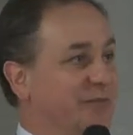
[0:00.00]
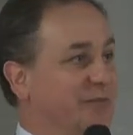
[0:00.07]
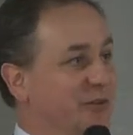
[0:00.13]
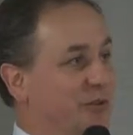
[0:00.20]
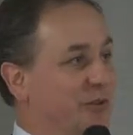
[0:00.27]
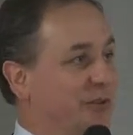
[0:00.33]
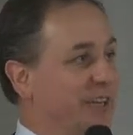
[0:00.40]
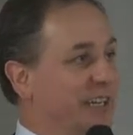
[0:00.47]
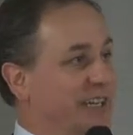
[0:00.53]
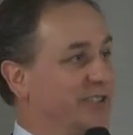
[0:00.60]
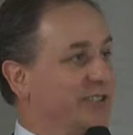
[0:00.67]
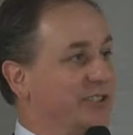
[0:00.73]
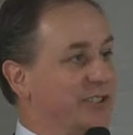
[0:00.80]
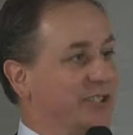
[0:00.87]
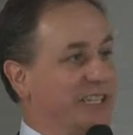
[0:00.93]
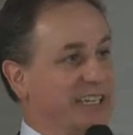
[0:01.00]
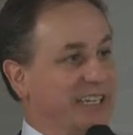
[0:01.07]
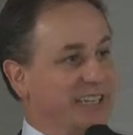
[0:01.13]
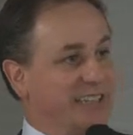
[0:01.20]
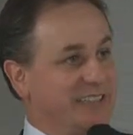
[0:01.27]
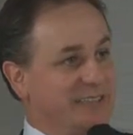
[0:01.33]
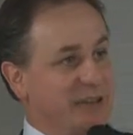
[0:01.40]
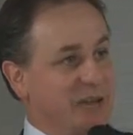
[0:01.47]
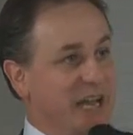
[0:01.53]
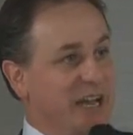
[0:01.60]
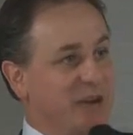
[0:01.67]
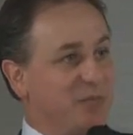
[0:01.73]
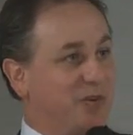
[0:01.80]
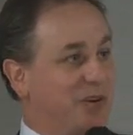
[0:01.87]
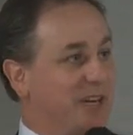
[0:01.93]
4,000 shares
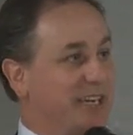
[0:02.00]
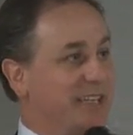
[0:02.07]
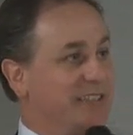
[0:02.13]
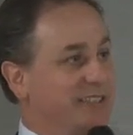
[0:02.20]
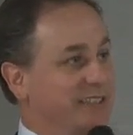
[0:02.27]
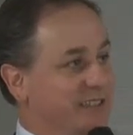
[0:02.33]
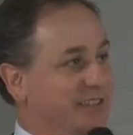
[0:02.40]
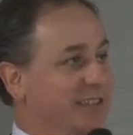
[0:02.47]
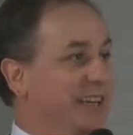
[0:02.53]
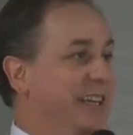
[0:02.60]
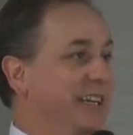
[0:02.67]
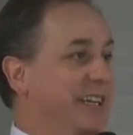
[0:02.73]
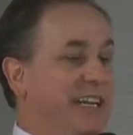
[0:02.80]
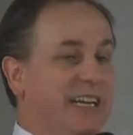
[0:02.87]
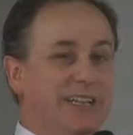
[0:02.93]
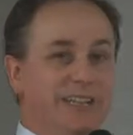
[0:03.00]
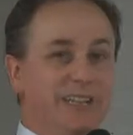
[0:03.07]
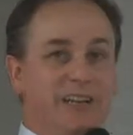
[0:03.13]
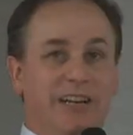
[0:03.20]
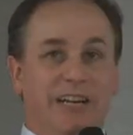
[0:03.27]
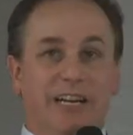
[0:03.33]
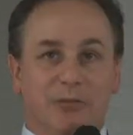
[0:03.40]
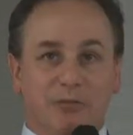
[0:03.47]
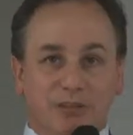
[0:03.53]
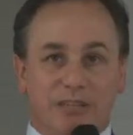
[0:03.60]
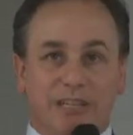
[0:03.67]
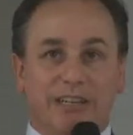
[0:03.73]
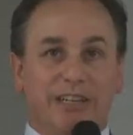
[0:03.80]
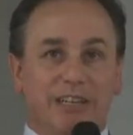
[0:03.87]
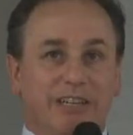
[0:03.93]
at a price, and hit enter, and it would
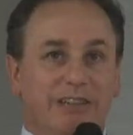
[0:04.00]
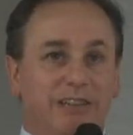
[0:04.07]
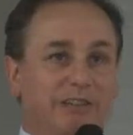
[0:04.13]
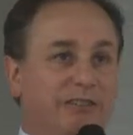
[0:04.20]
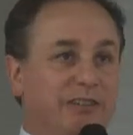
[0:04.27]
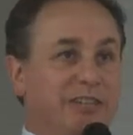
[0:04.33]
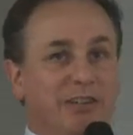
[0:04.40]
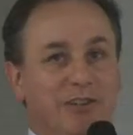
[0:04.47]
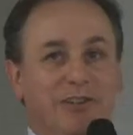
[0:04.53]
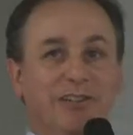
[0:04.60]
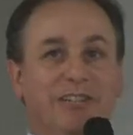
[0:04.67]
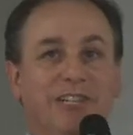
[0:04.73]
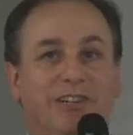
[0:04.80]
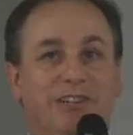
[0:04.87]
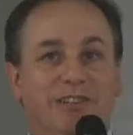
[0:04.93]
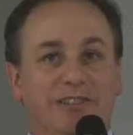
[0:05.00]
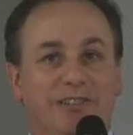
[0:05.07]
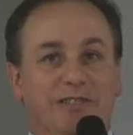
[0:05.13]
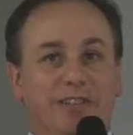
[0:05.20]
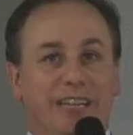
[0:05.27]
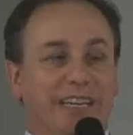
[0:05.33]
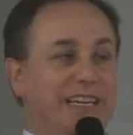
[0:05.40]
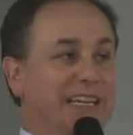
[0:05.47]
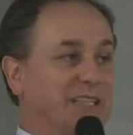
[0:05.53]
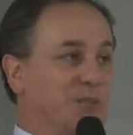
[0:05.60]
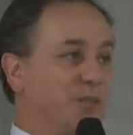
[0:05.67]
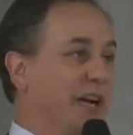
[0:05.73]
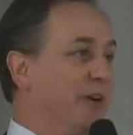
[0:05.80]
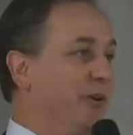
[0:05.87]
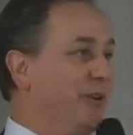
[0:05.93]
send it into the screen, and you'd see it on the screen, and that's
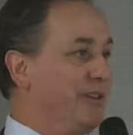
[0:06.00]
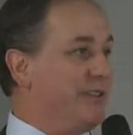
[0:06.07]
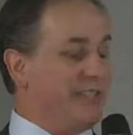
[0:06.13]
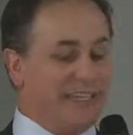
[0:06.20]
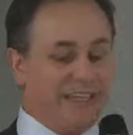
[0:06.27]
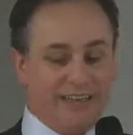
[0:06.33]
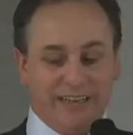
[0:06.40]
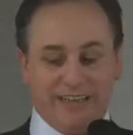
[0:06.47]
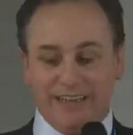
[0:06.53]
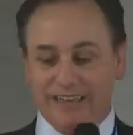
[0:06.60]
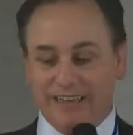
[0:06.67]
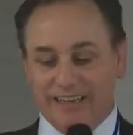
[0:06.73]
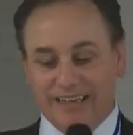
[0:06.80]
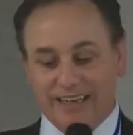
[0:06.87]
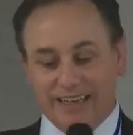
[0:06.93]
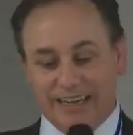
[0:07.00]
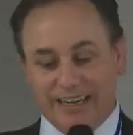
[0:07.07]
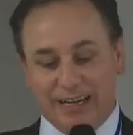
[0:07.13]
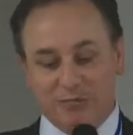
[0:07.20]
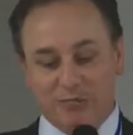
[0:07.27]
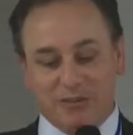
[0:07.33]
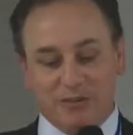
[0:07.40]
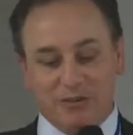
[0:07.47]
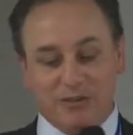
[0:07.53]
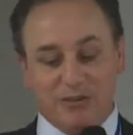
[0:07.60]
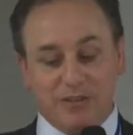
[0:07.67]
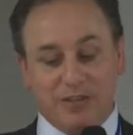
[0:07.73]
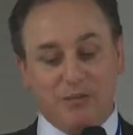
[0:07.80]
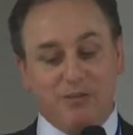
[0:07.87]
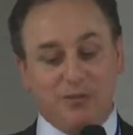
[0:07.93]
about all it did. So
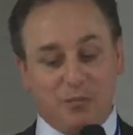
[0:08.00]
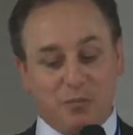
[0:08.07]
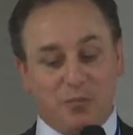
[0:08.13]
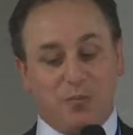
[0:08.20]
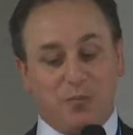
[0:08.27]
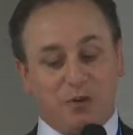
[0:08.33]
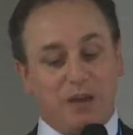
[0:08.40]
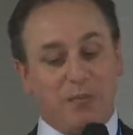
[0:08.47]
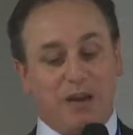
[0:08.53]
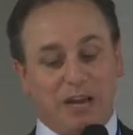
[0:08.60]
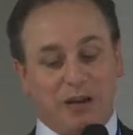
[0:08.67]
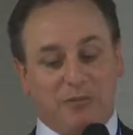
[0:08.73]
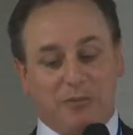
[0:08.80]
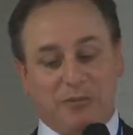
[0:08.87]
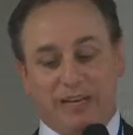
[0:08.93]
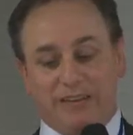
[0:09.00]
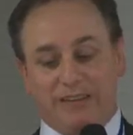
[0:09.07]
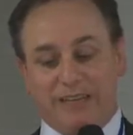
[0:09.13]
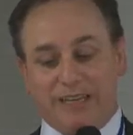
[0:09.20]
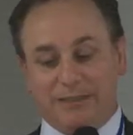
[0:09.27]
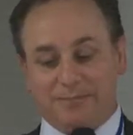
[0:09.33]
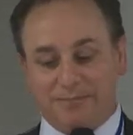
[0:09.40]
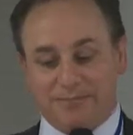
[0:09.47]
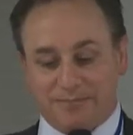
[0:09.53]
it was pretty backward back then.